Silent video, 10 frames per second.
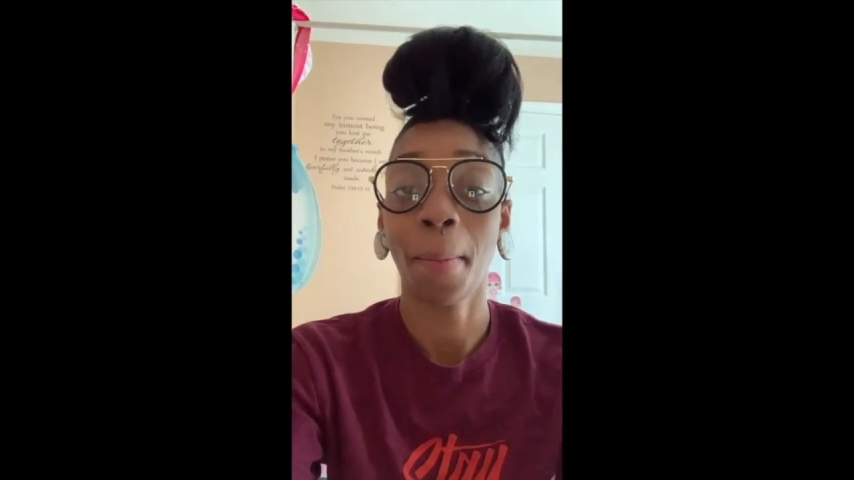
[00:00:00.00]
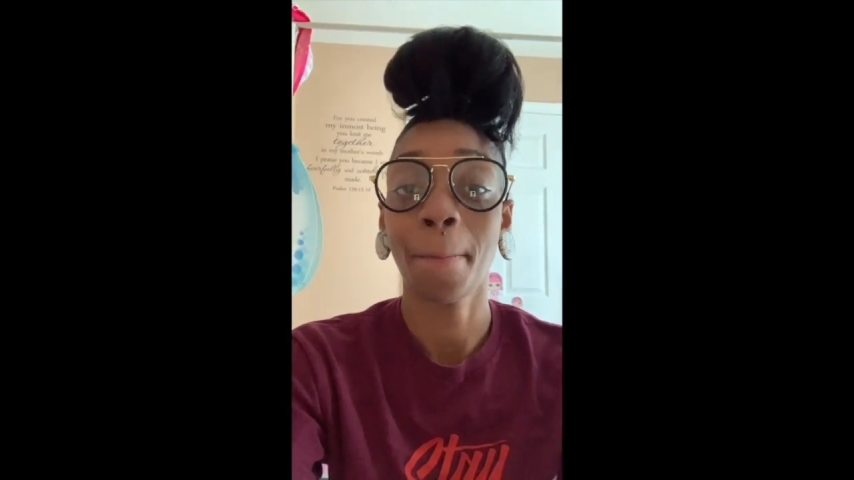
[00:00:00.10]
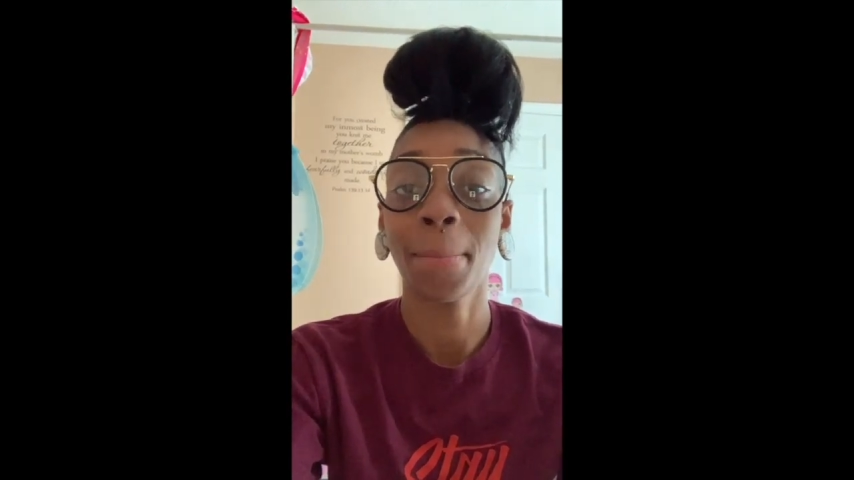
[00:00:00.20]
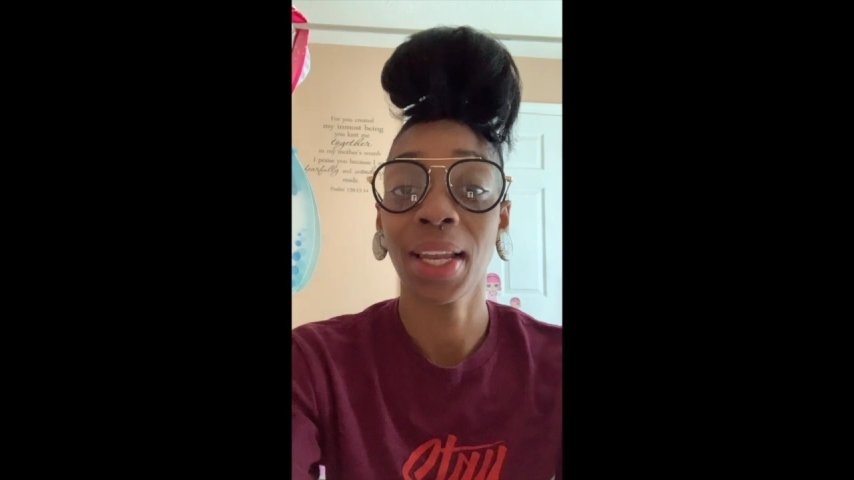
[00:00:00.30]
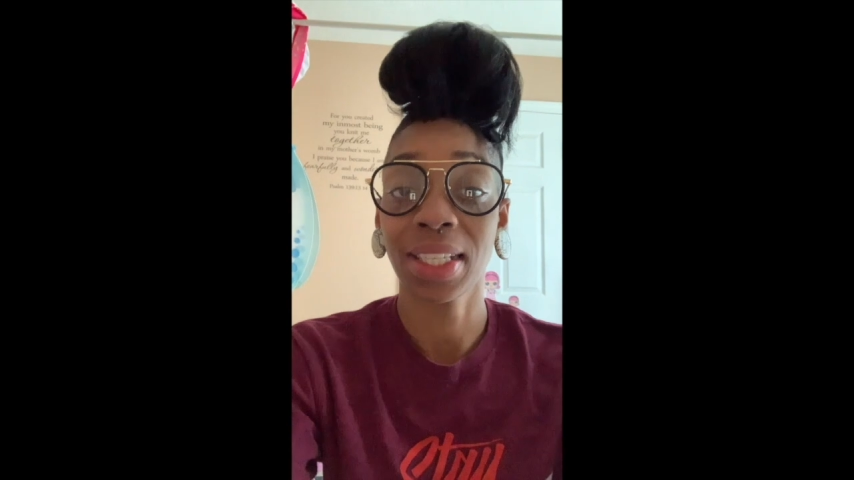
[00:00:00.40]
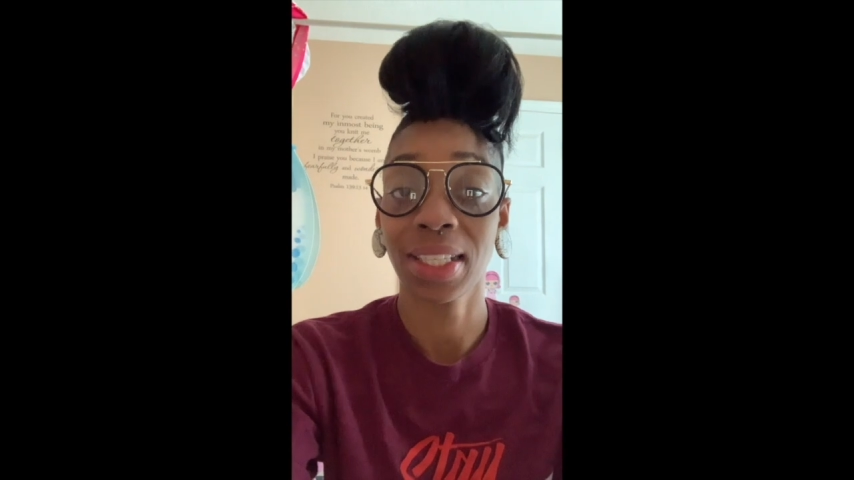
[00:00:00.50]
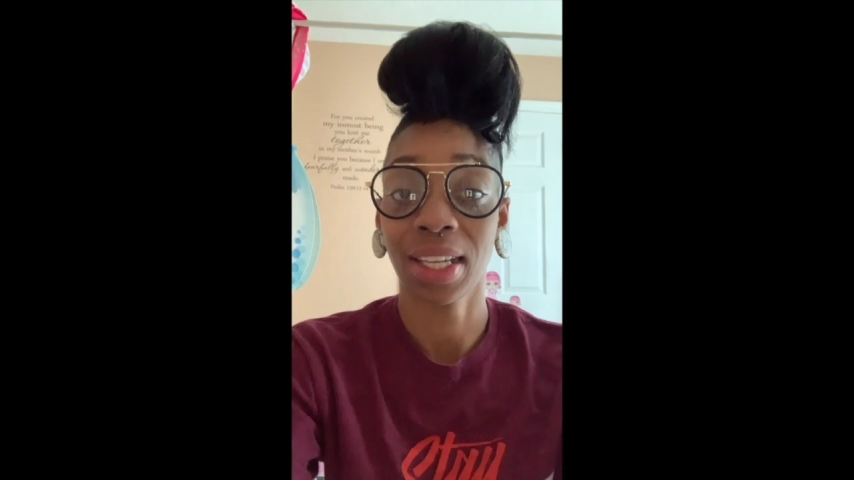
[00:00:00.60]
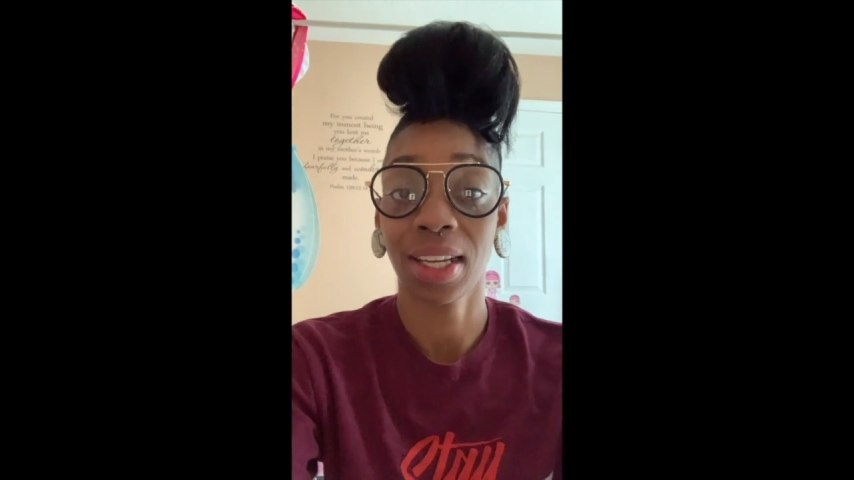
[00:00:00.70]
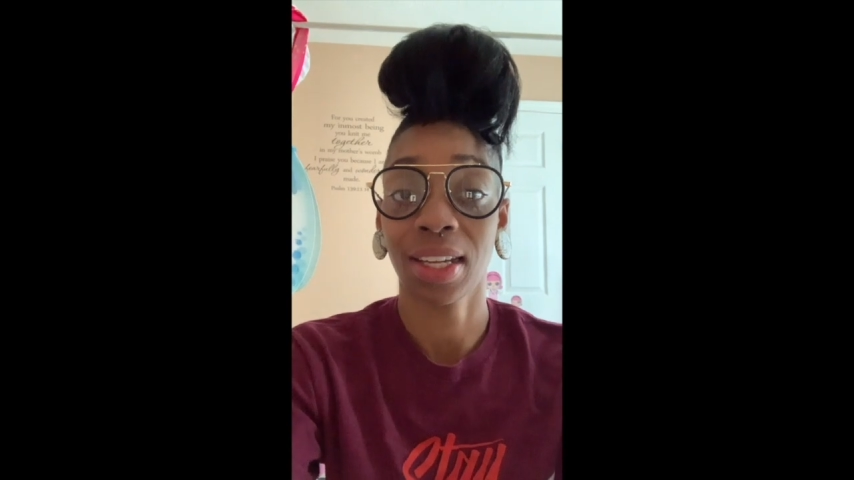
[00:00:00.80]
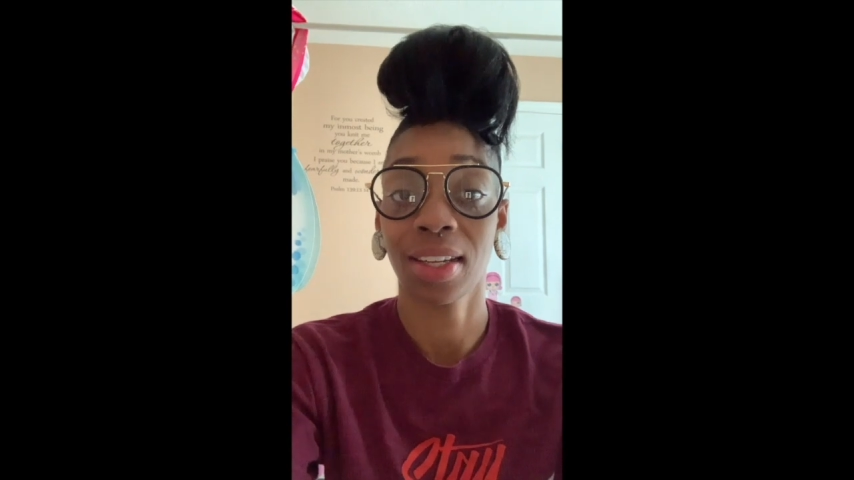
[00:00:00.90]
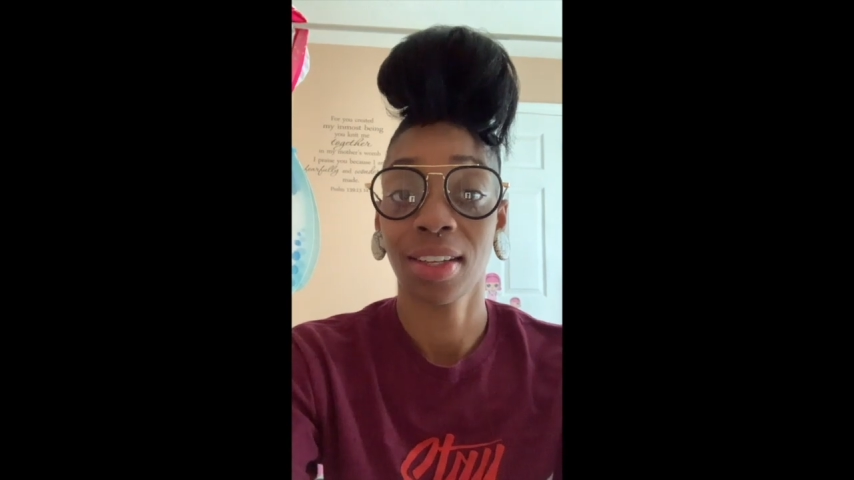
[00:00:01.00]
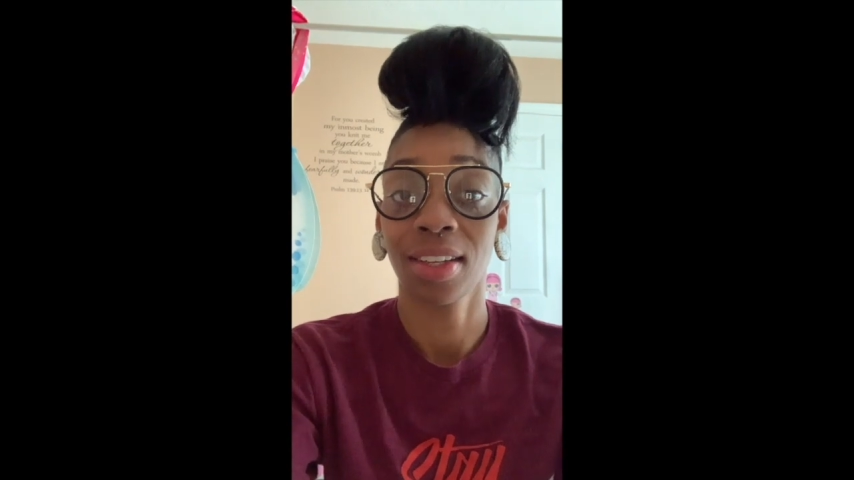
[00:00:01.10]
blessing.